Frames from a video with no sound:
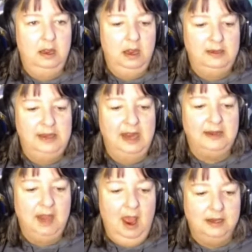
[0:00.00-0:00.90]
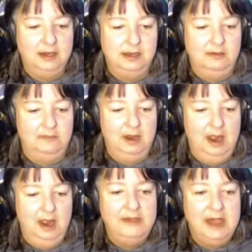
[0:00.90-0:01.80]
That's awesome.
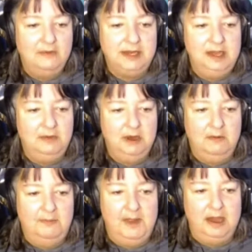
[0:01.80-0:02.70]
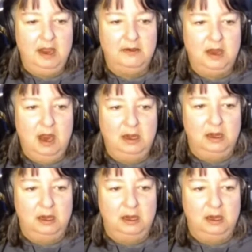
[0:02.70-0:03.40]
I've never seen them come up any other color.